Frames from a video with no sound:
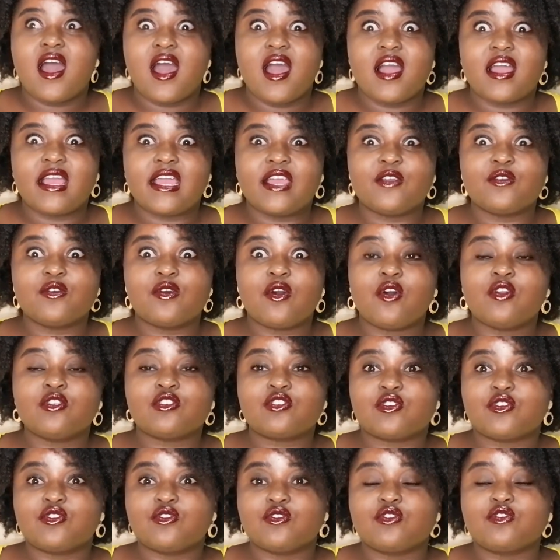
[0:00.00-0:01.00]
He also
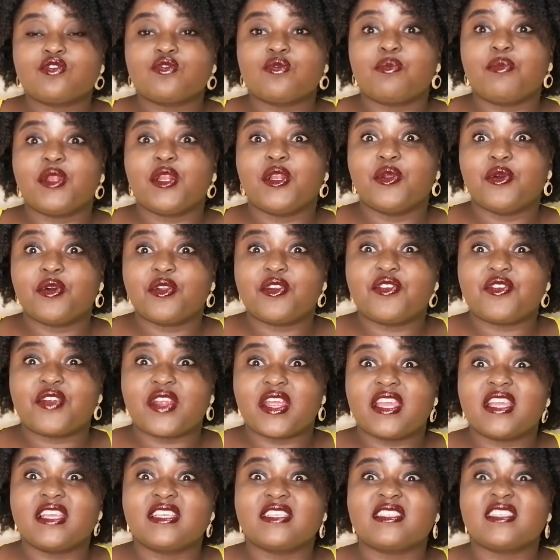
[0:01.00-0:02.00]
used to blow dry
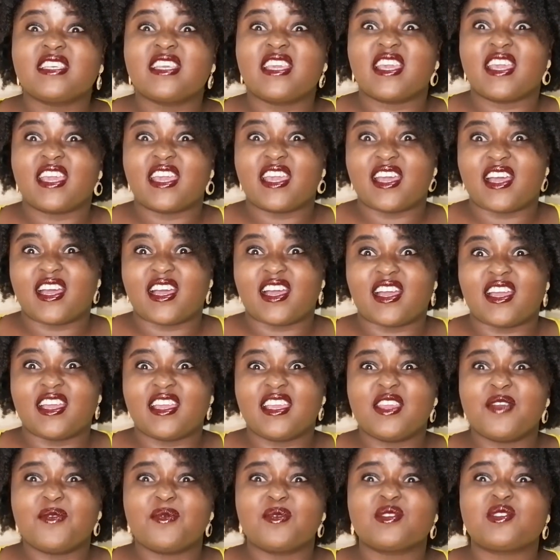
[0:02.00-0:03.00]
his hair.
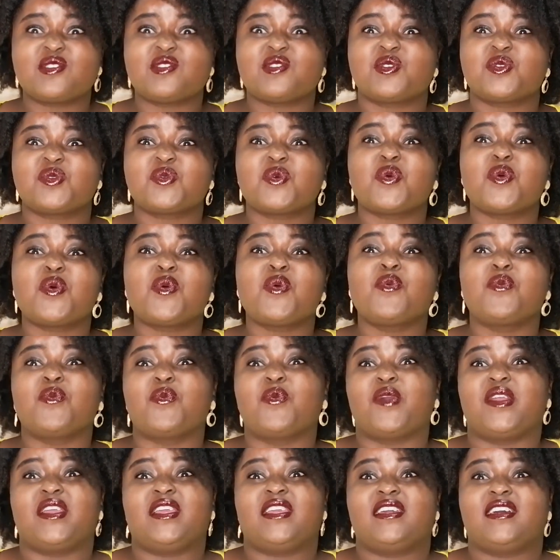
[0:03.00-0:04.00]
He was so
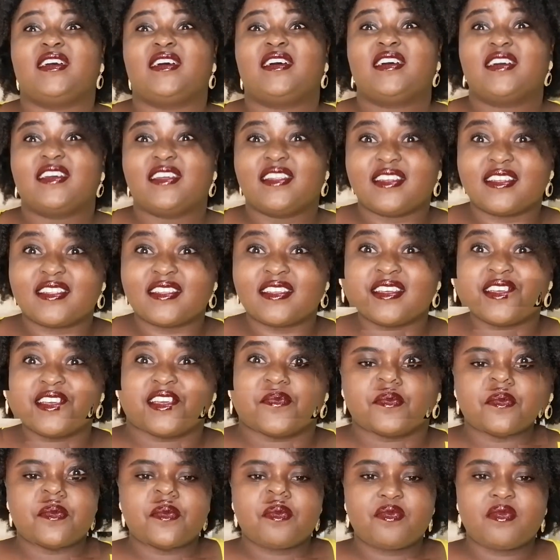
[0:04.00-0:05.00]
weird.
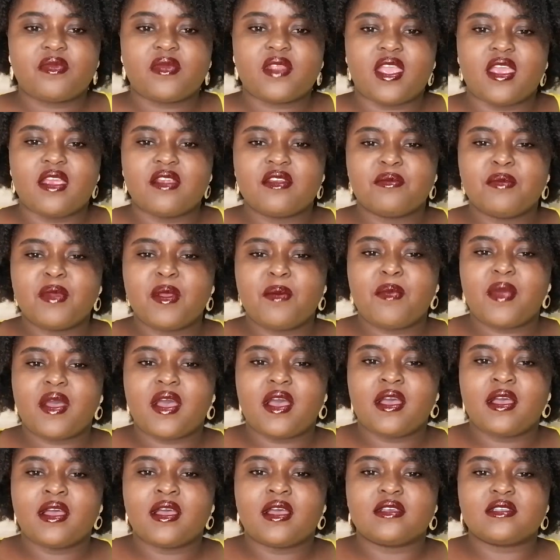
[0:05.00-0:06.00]
I remember,
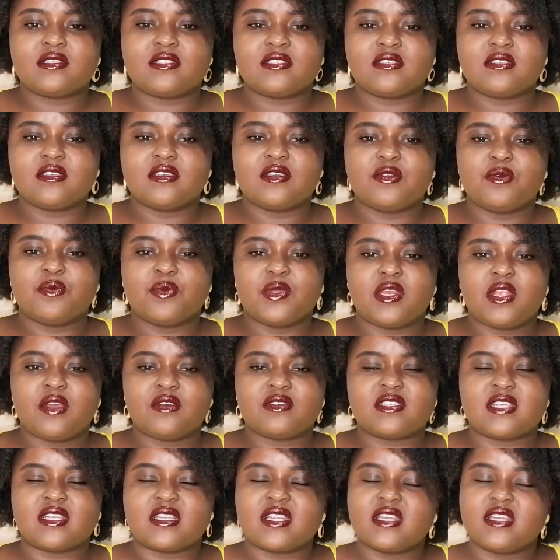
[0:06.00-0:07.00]
we now
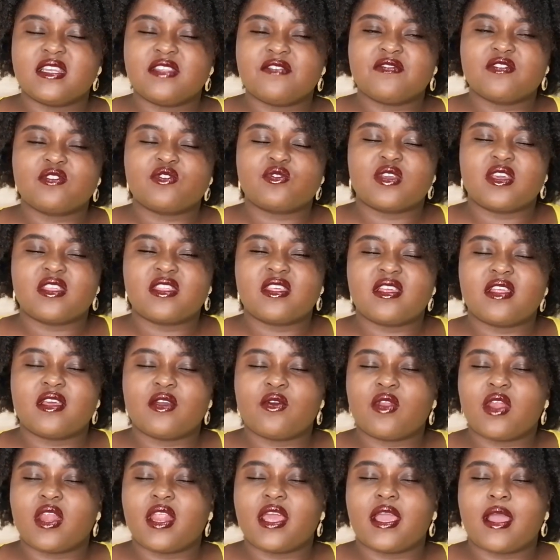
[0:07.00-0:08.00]
started living together
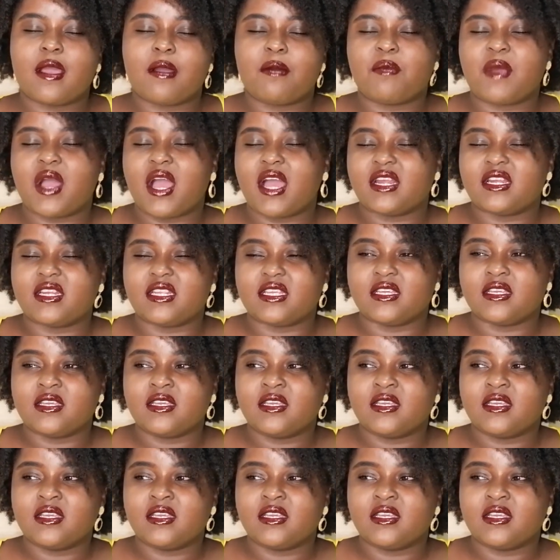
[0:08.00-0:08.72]
on like a Monday.